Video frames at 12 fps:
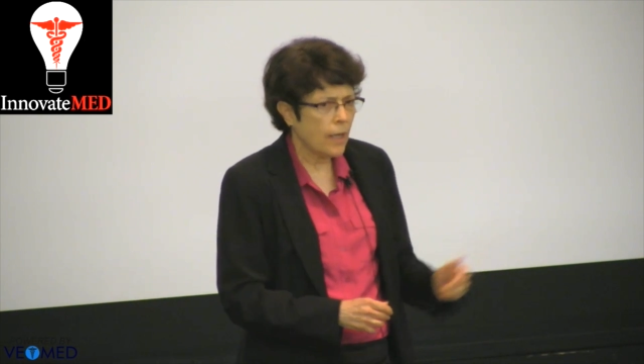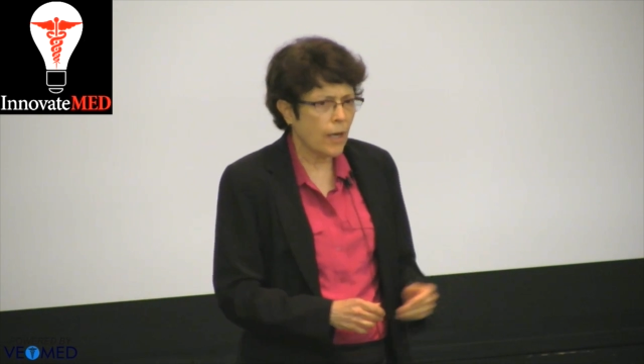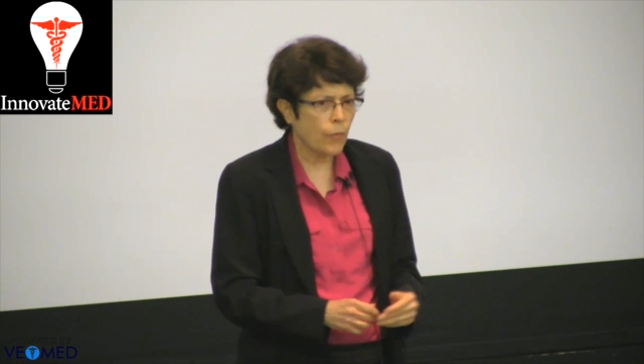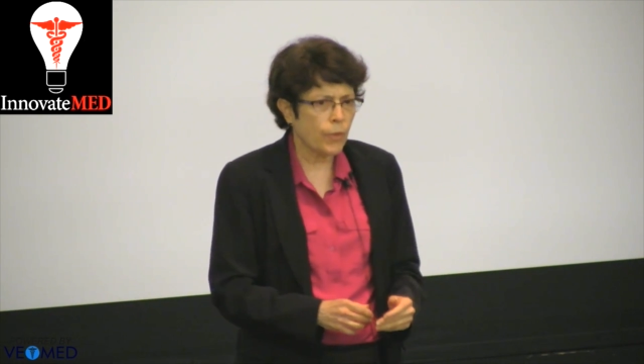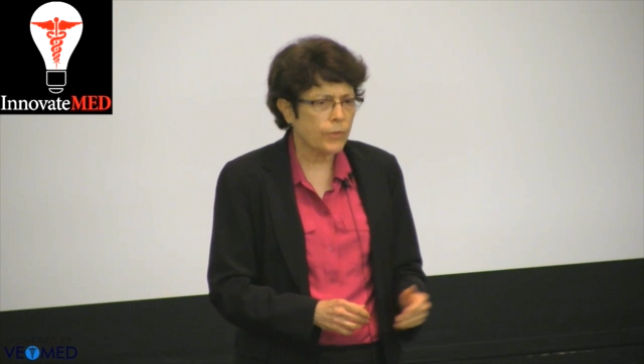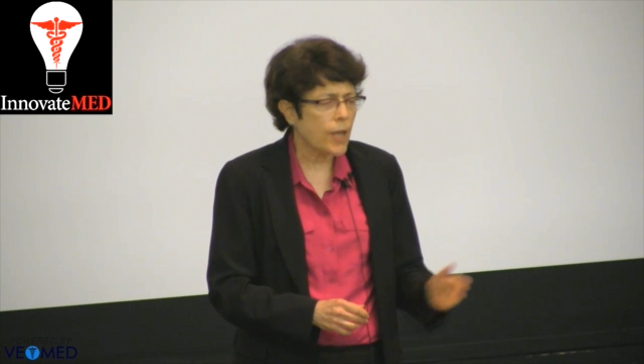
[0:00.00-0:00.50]

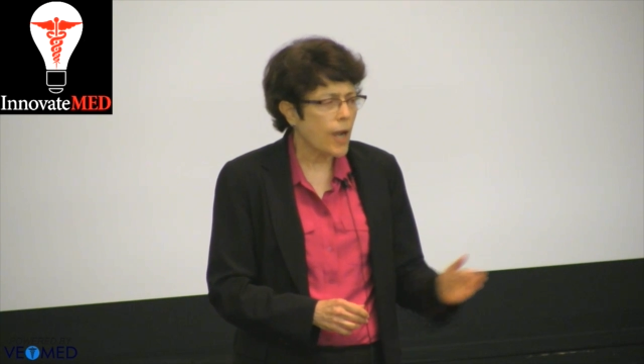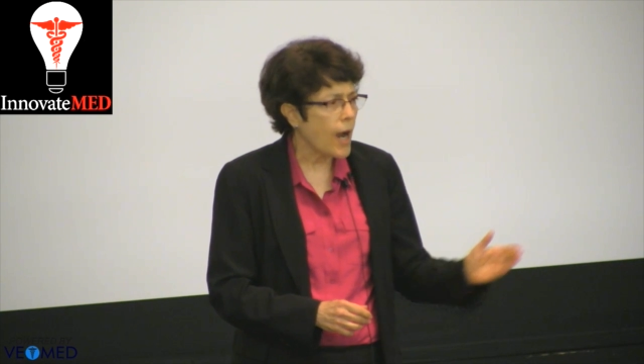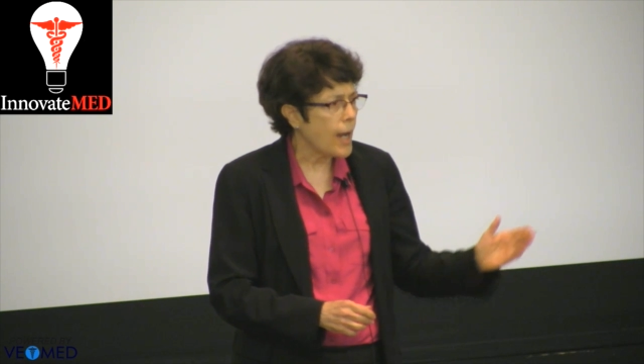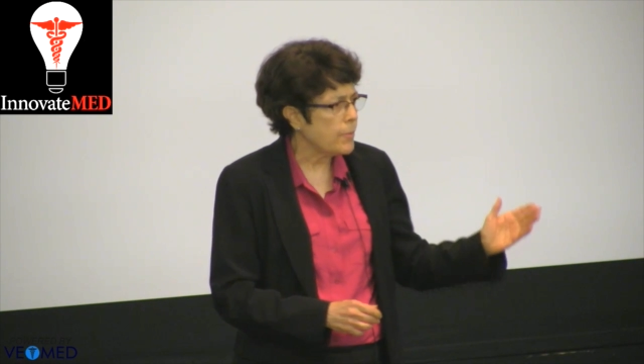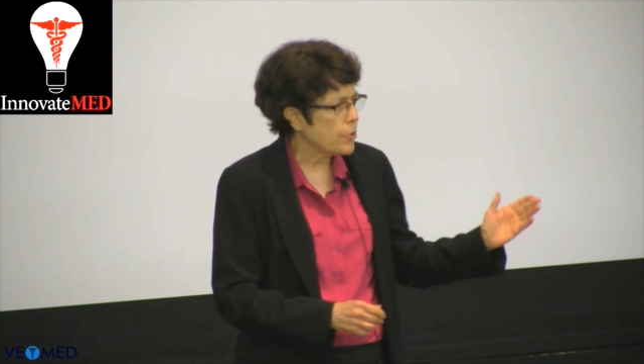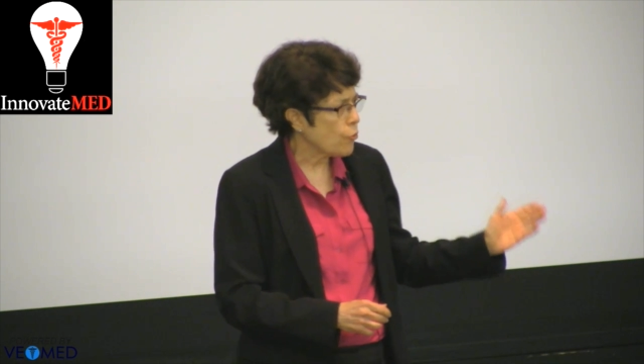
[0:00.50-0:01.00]
a real
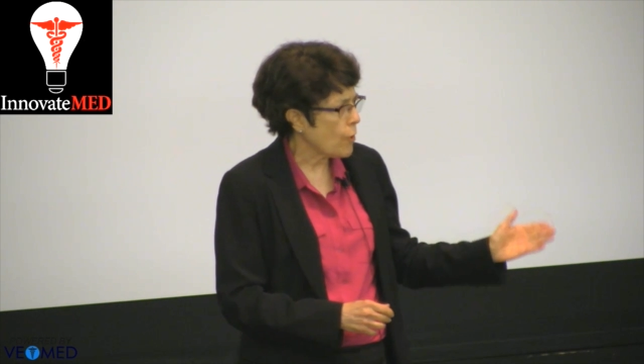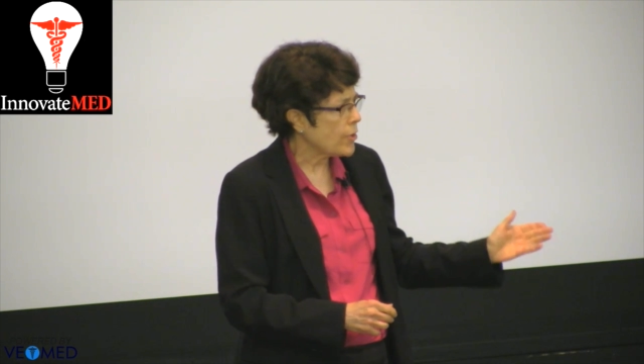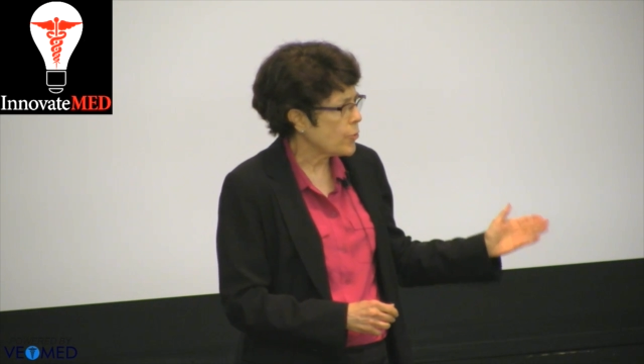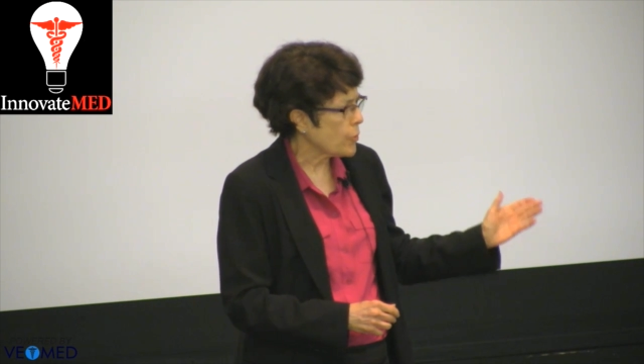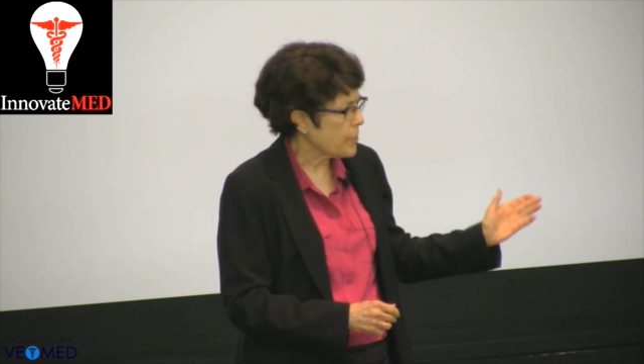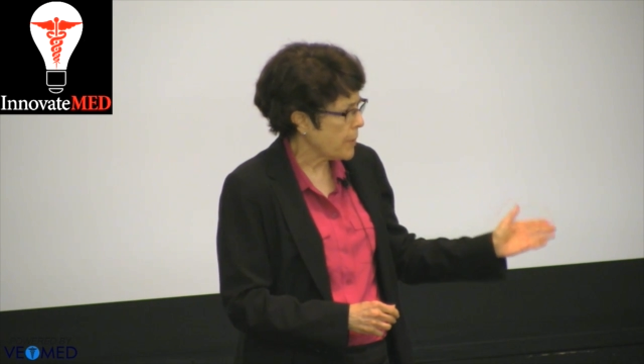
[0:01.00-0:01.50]
Times
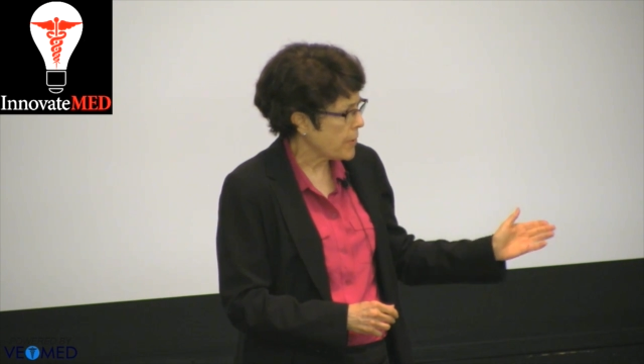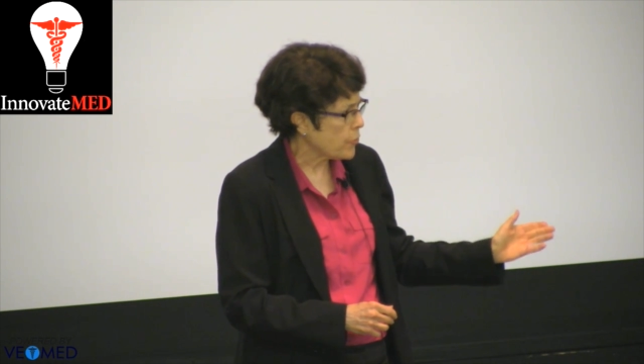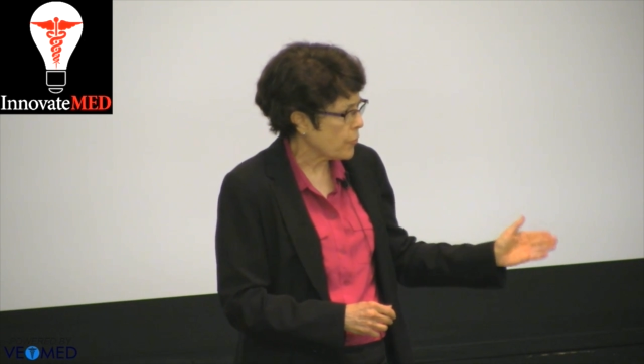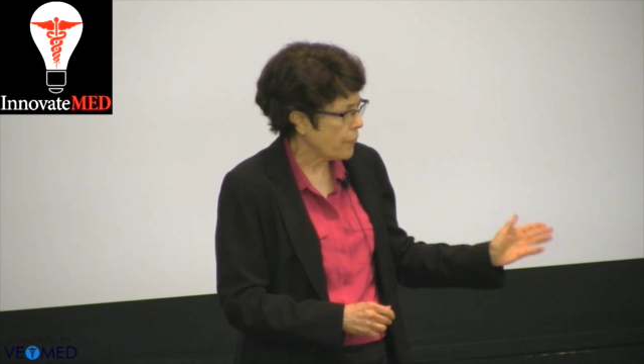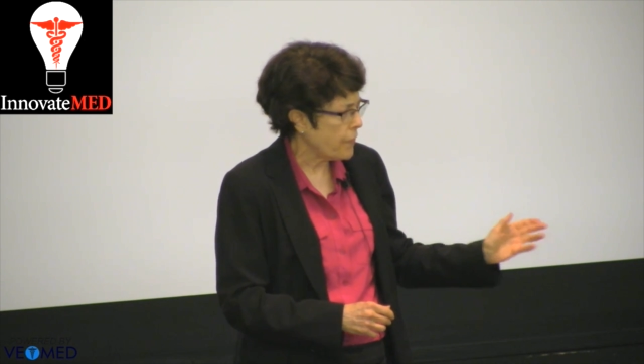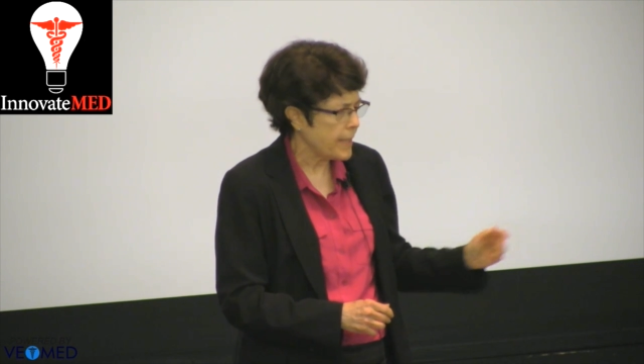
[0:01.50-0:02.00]
crossword
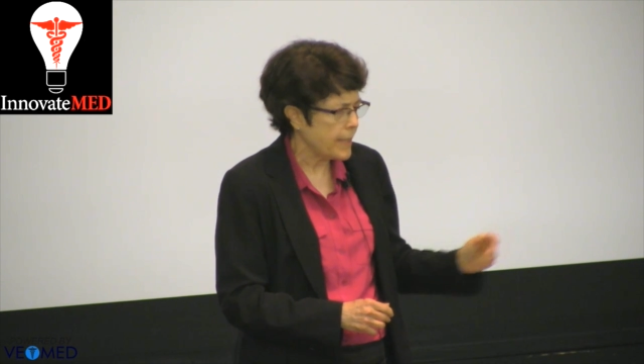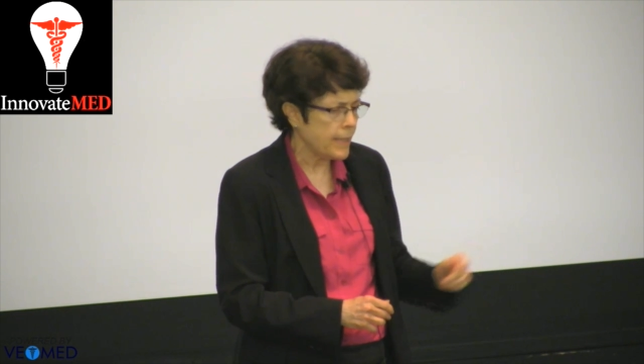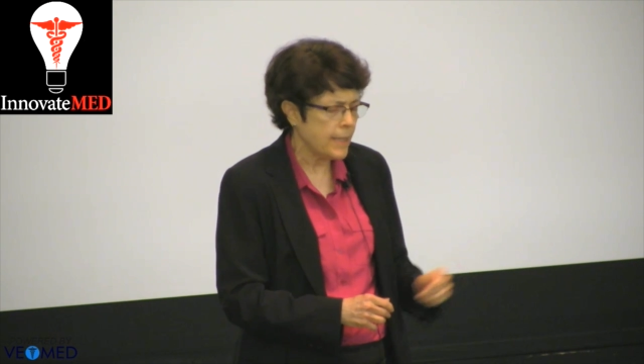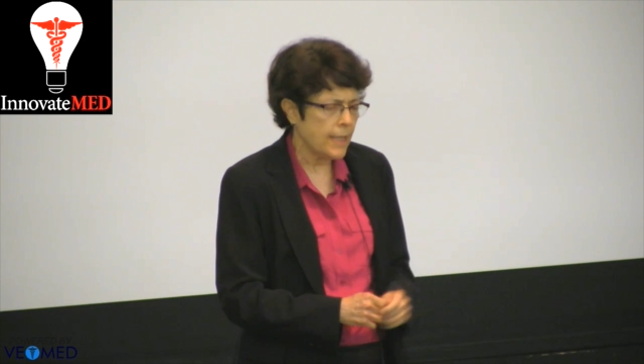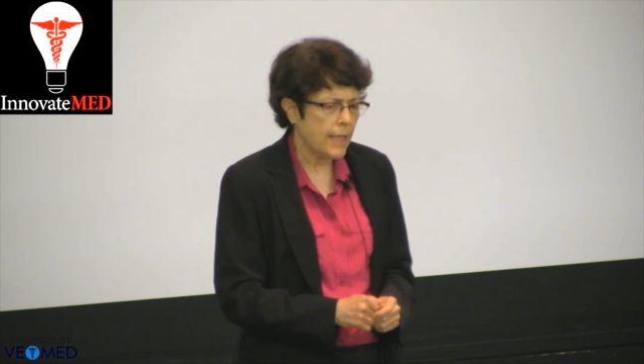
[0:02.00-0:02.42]
puzzle fiend.